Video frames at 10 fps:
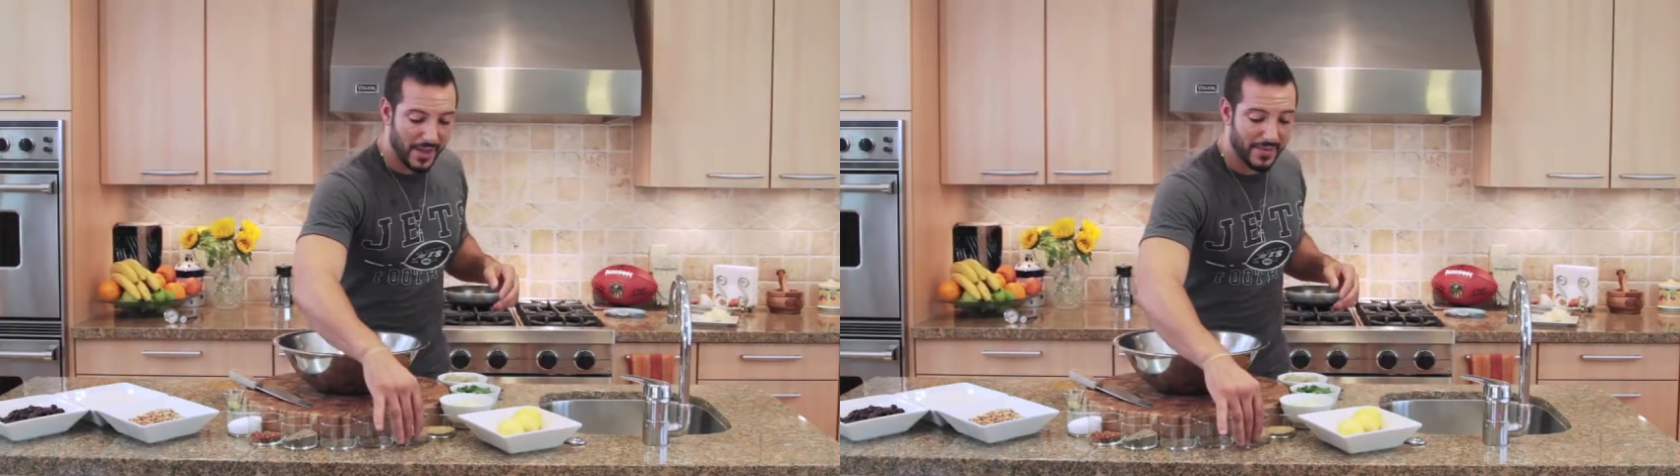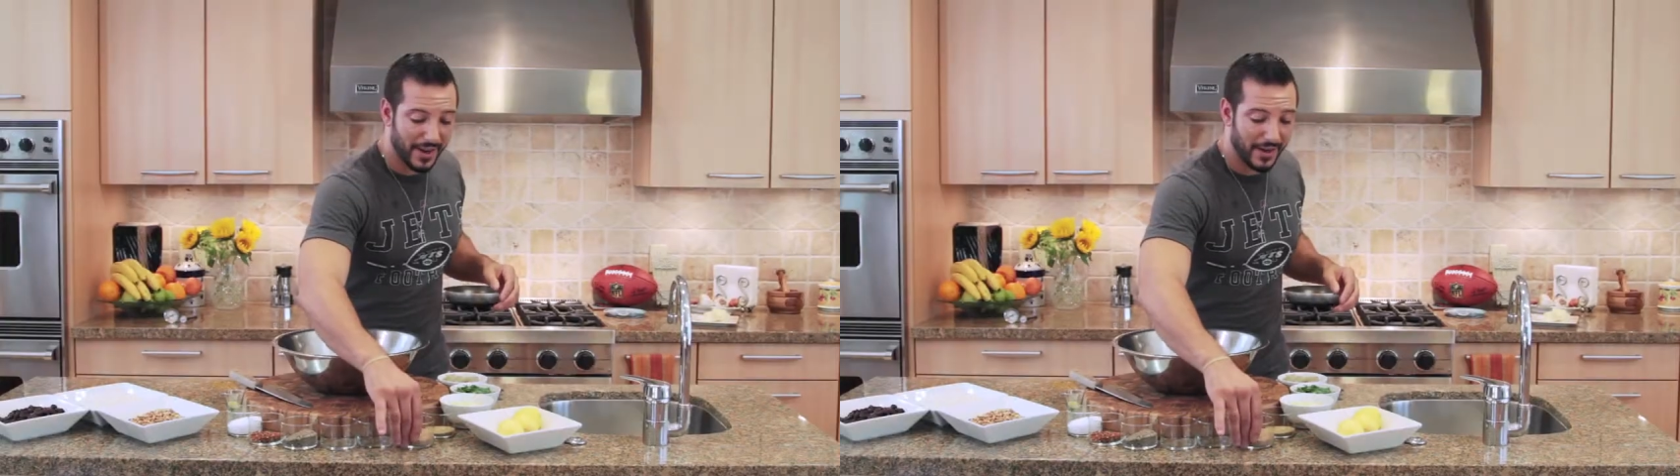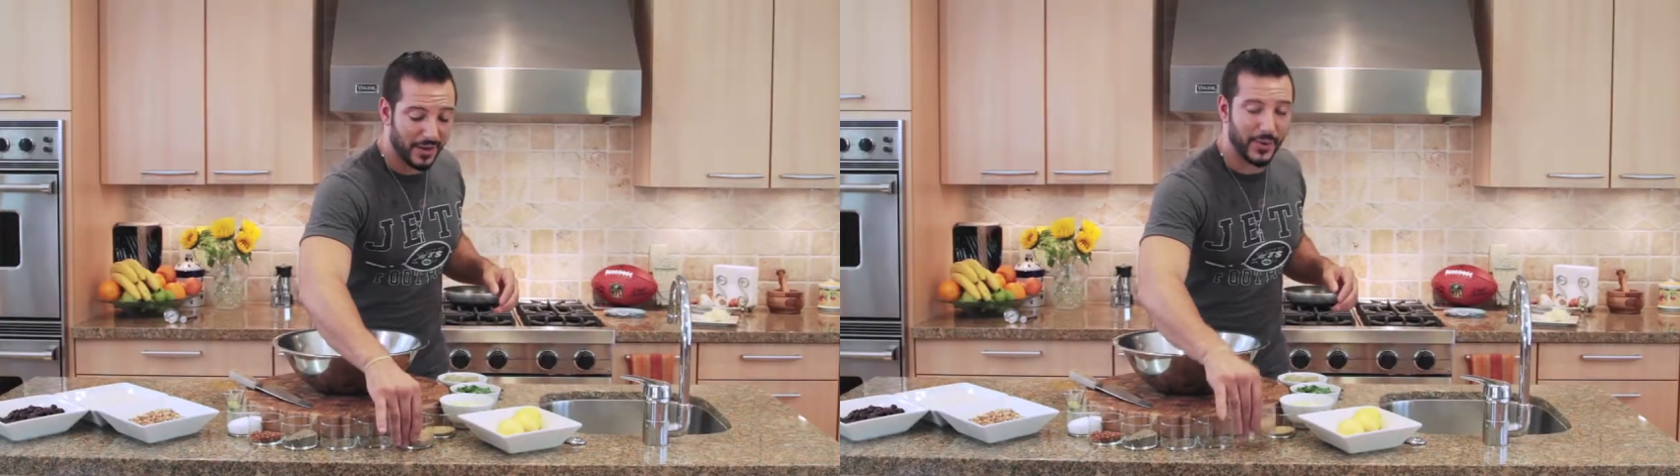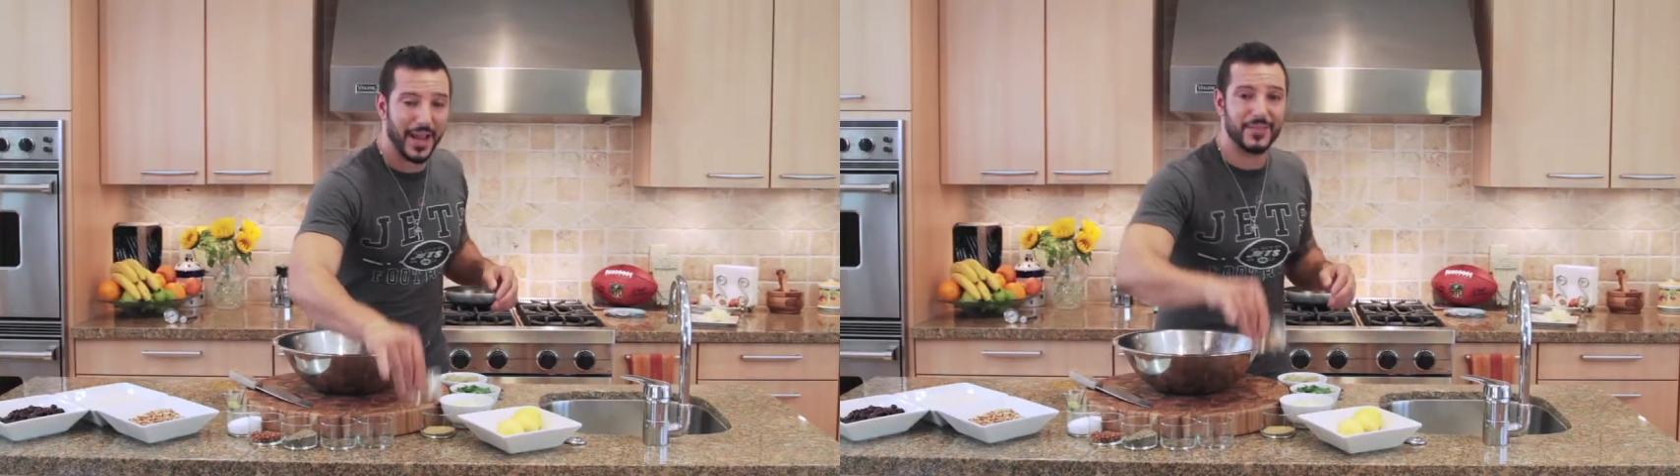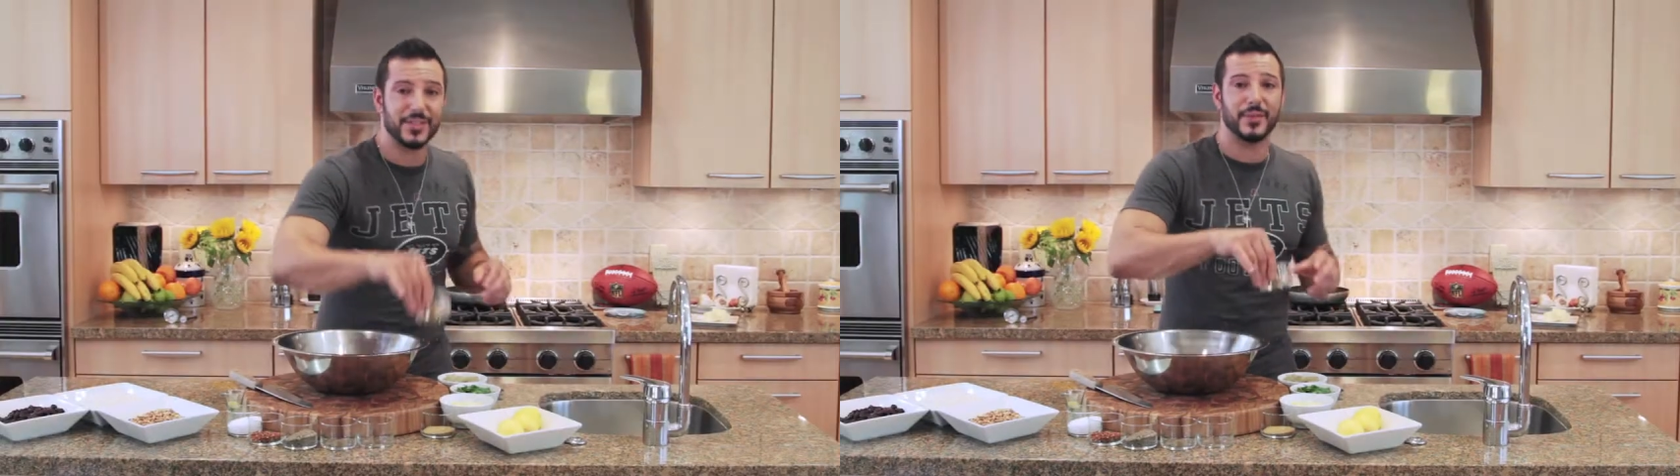Then we
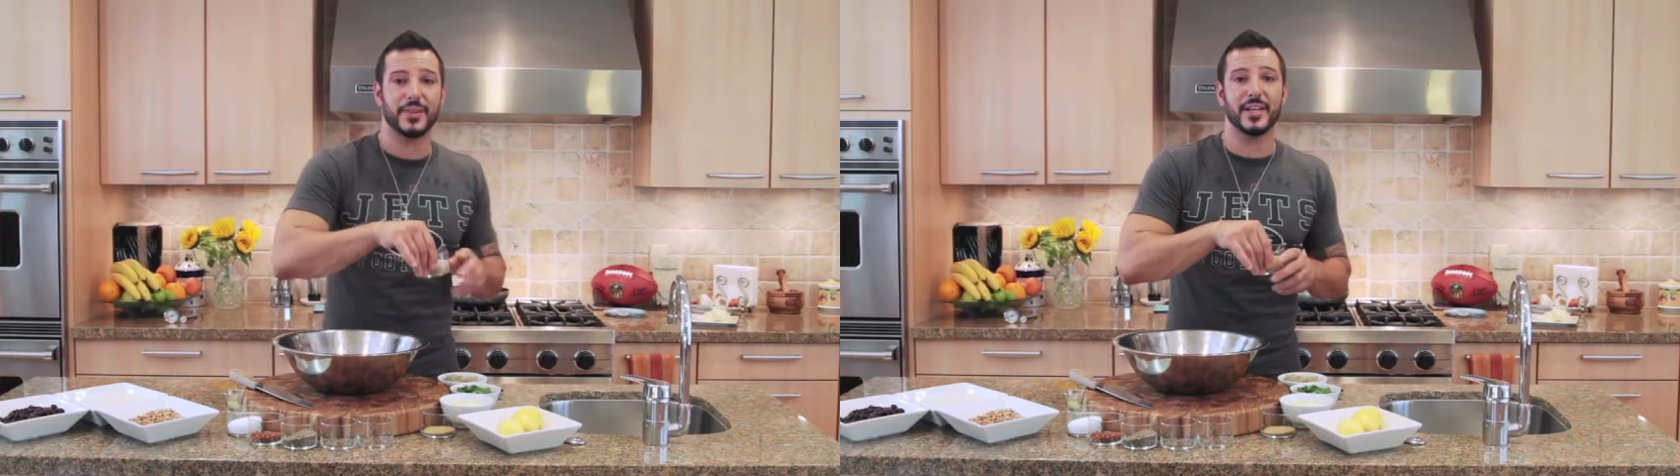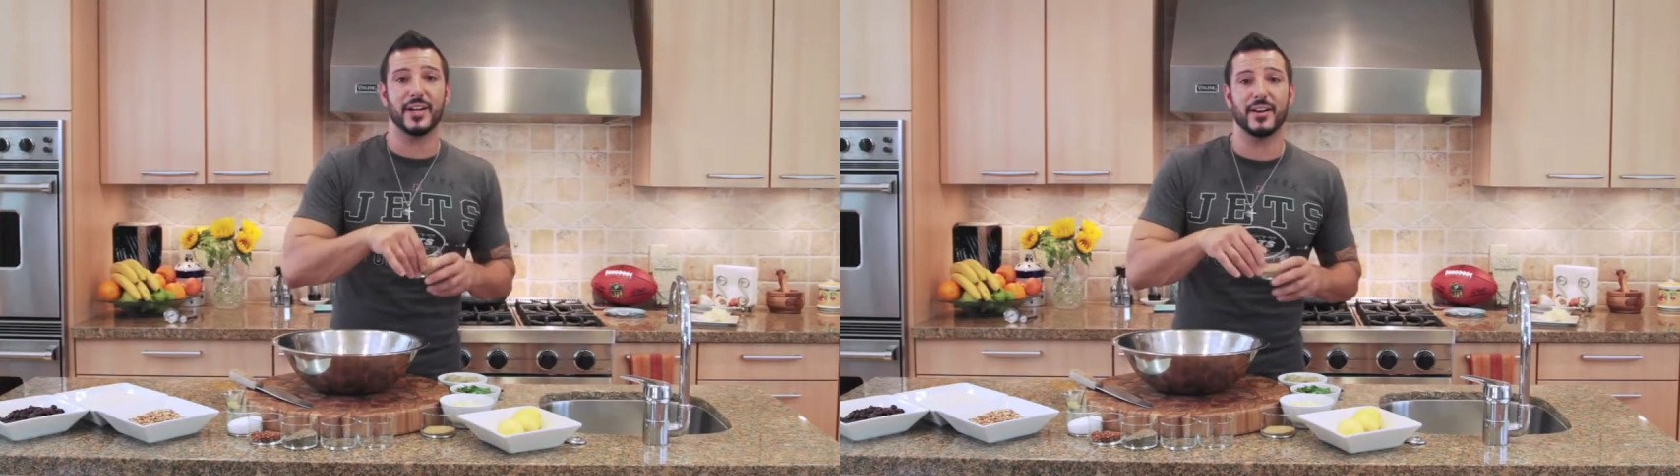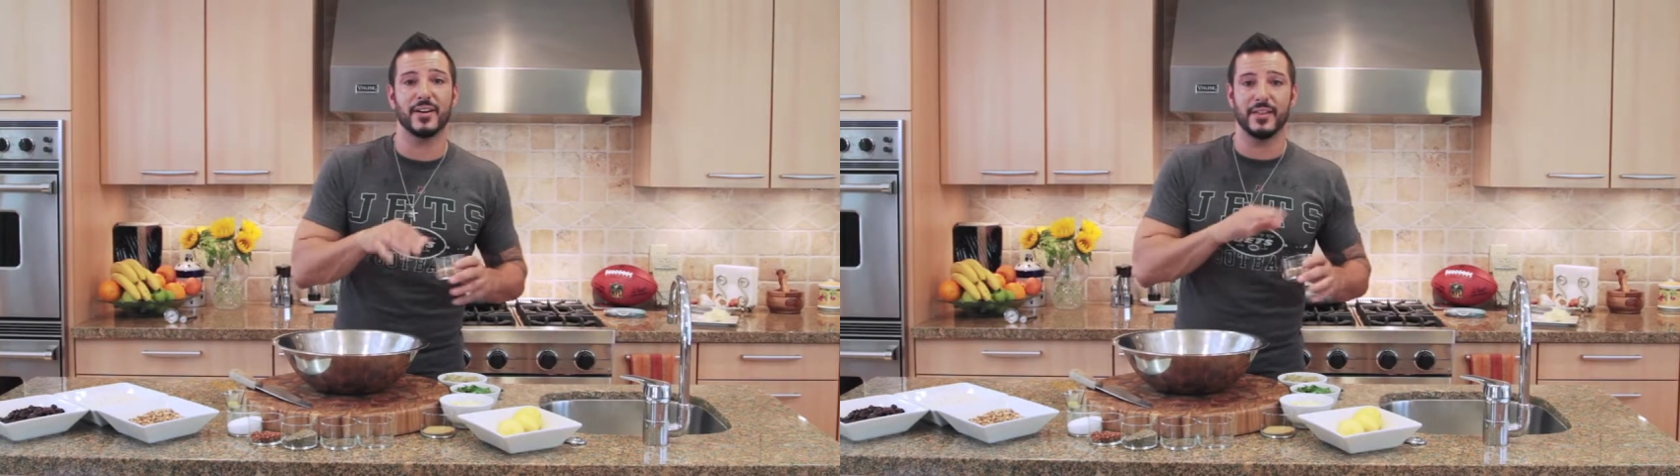have something here